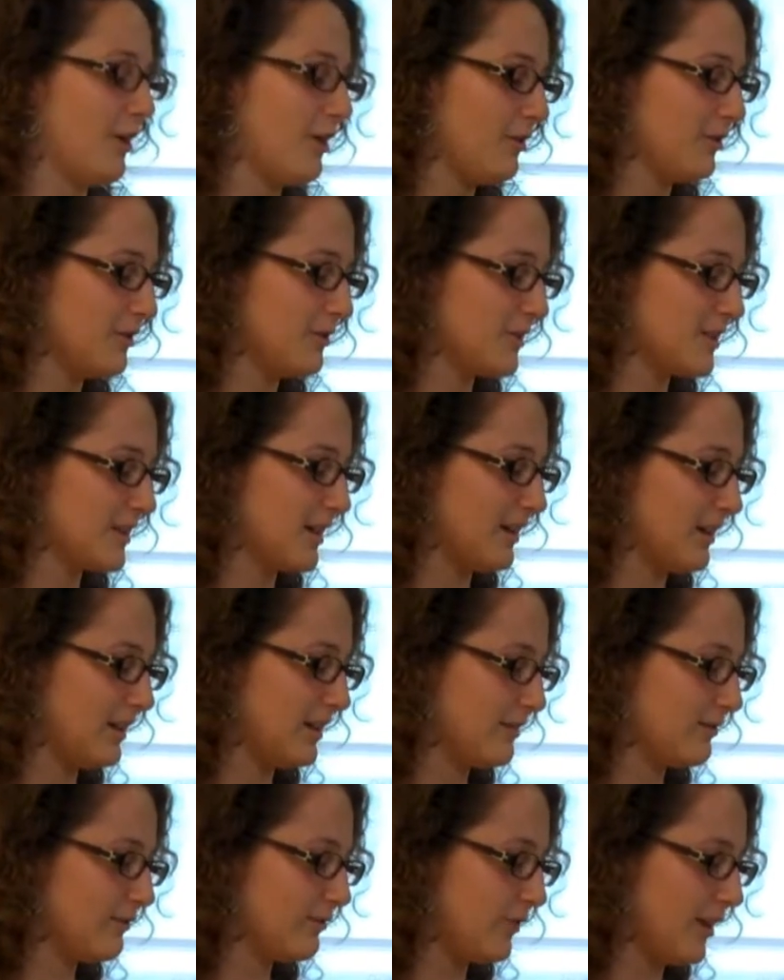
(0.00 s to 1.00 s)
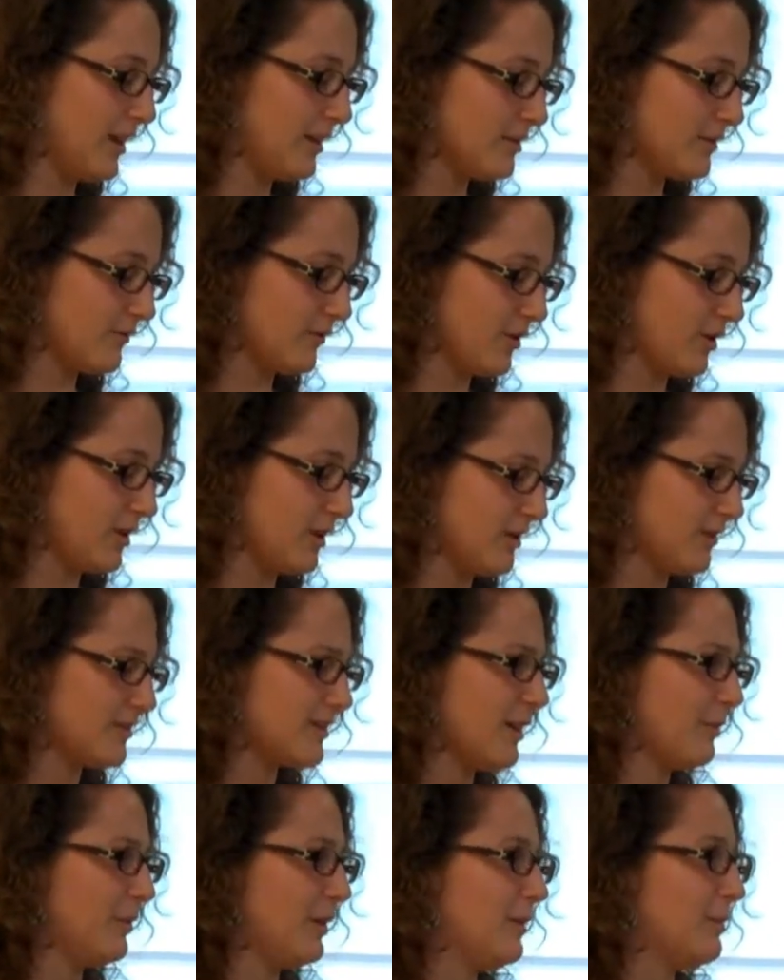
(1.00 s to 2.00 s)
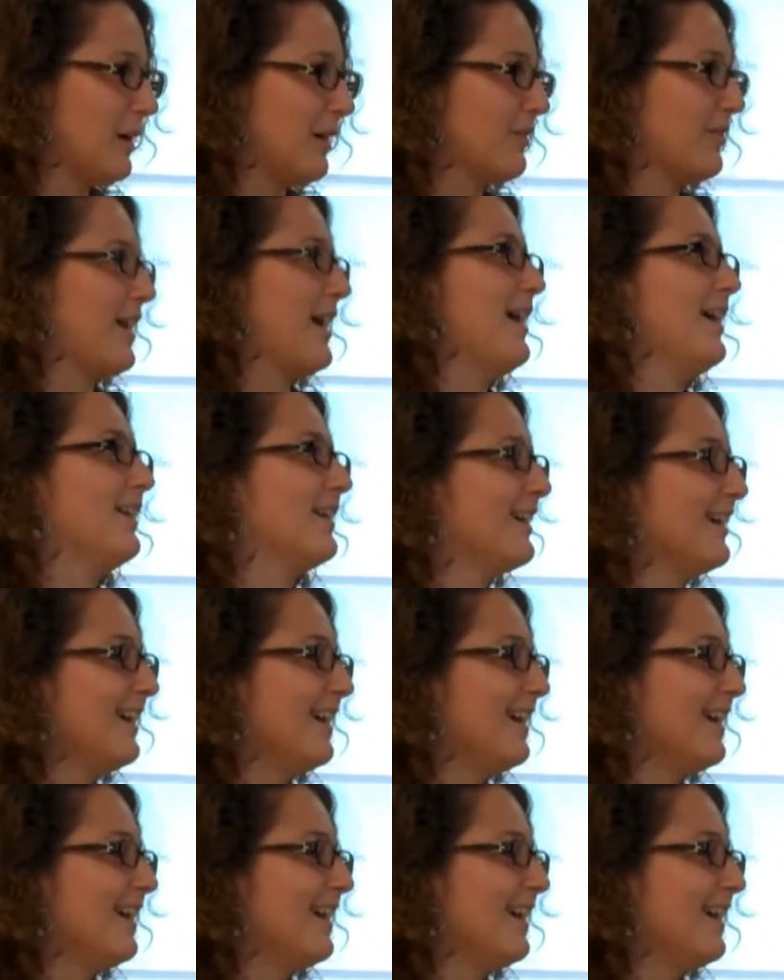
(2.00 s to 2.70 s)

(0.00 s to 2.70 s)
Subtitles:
Oh, you studied in France for a year. Tell me about that.